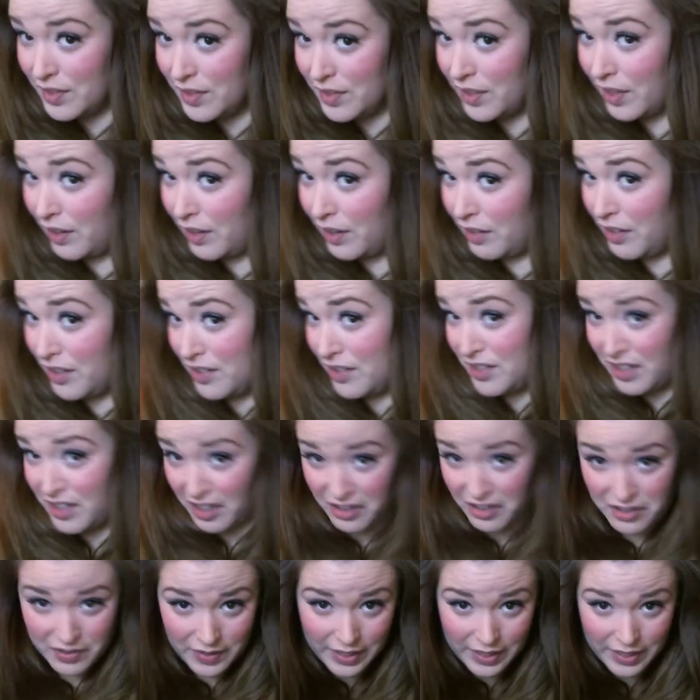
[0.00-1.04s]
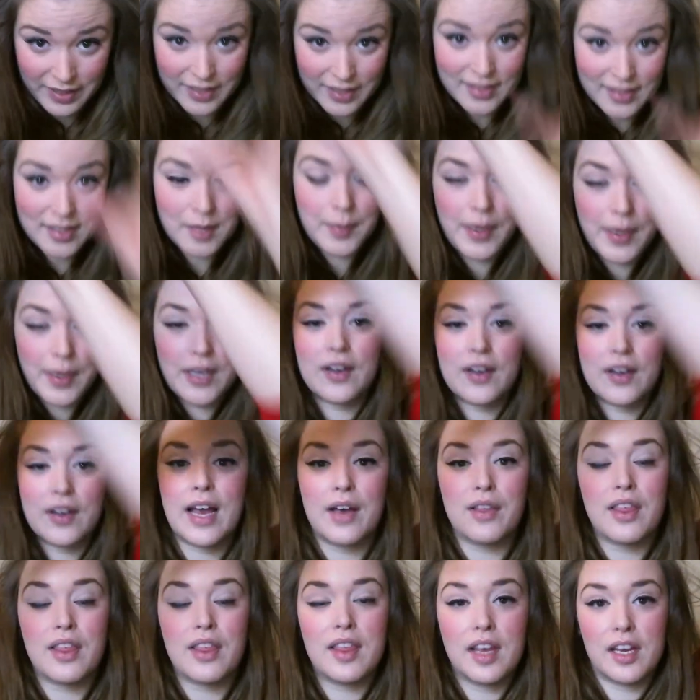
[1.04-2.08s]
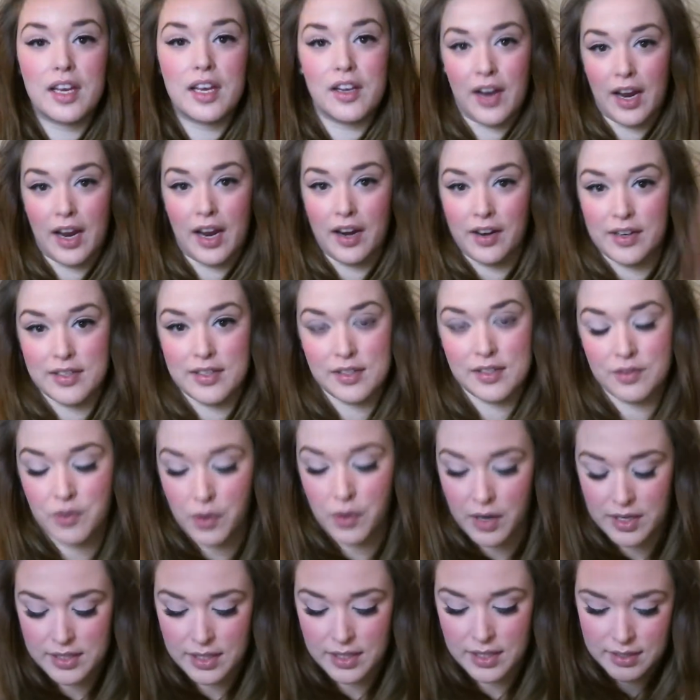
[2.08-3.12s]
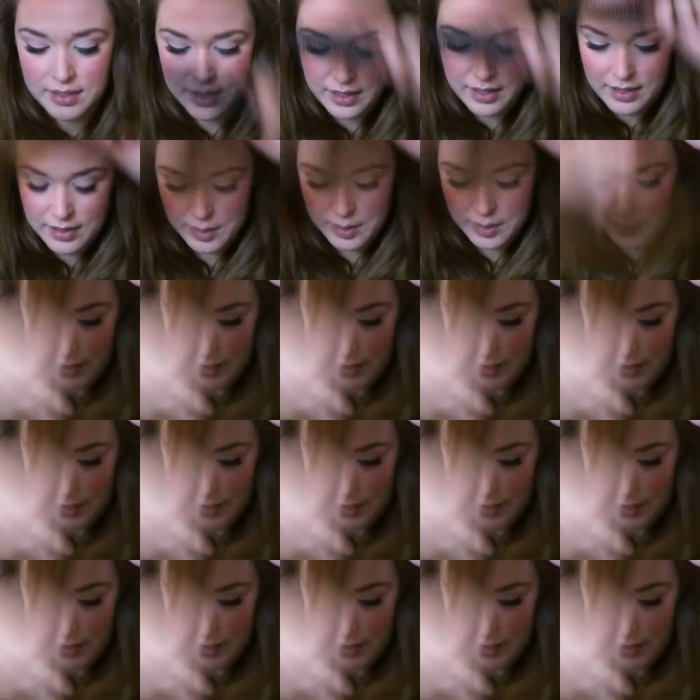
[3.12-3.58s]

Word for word: just a good section like this, depending on how thick your hair is, of course, that's going to